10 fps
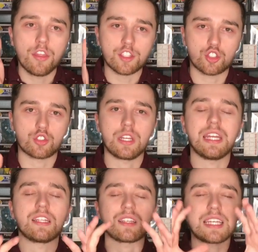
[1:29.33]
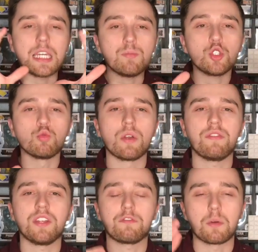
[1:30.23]
the screen and it keeps you
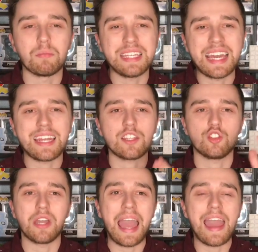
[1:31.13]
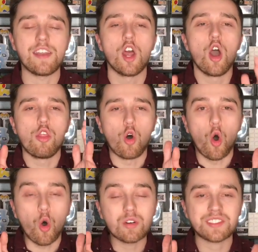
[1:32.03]
riveted from beginning to end the
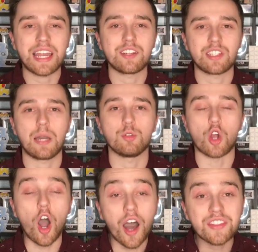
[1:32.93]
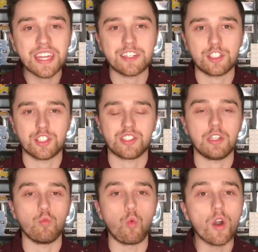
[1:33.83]
whole entire time you're on the edge of your
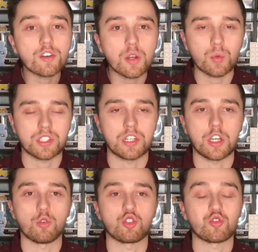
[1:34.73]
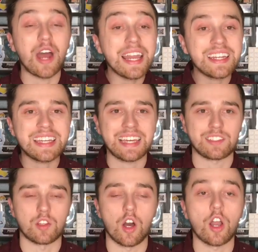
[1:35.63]
seat wondering what's going to go trying to guess
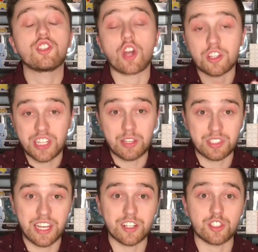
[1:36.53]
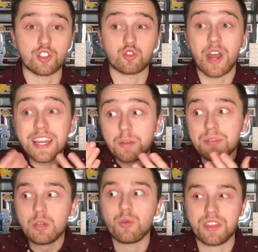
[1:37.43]
along John Cho's character trying to
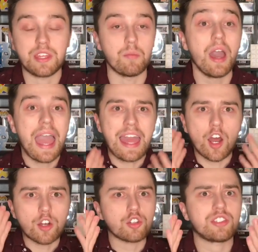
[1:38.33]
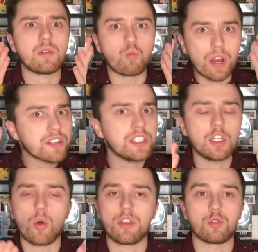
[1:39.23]
be with him and understand where is he
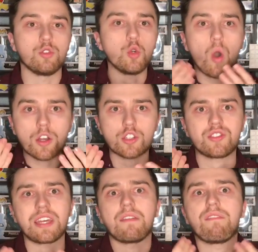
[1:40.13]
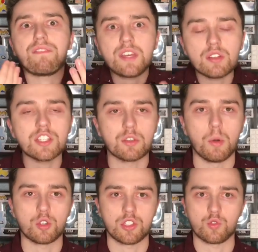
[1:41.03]
going through and you understand and feel his
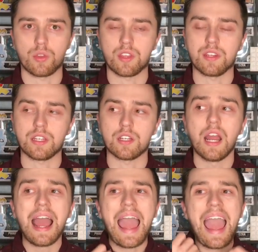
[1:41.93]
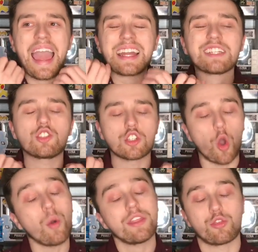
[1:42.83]
emotions within here and as you're
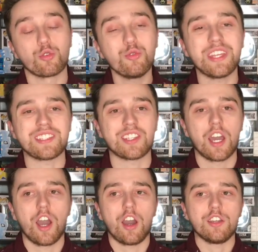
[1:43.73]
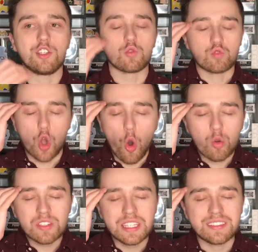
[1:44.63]
going through this you're
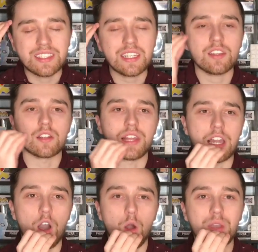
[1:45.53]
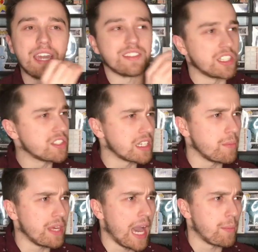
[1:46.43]
totally sitting there like okay is this going to
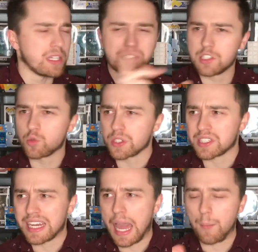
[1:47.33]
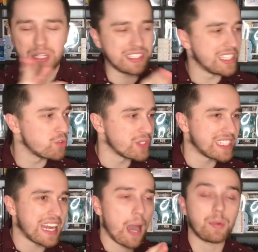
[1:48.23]
be happen is this what's going to happen is this what's
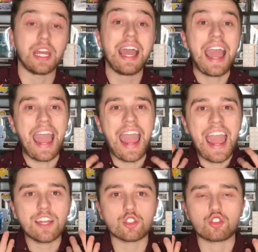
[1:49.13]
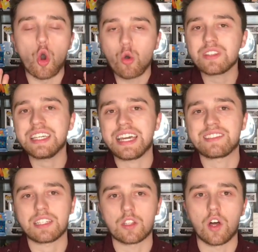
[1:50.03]
going to happen and you're totally
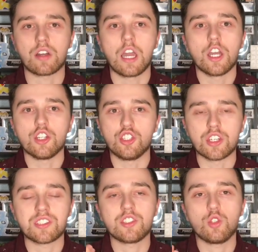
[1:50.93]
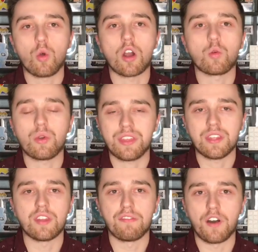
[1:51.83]
guessing along just as you are
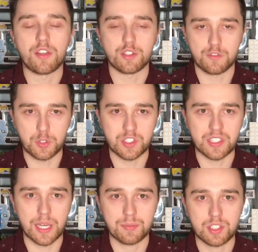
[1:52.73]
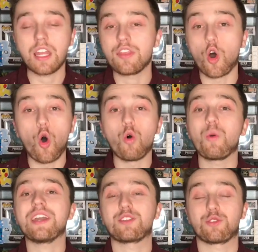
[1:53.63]
within the father's footsteps. The whole
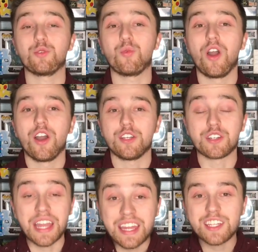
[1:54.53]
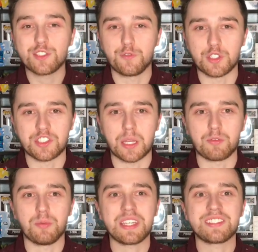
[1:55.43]
way through, you're in his
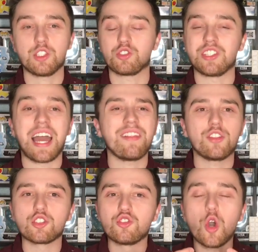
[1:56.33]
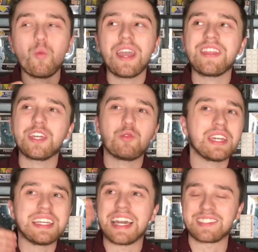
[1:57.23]
footsteps because you're not there's no way that you
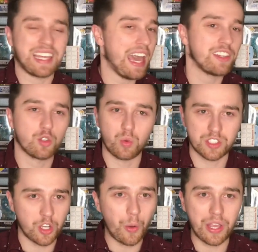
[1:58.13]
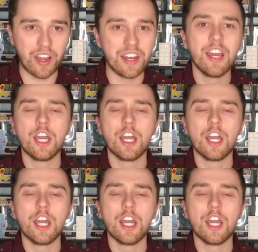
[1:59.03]
can guess ahead to what's going on.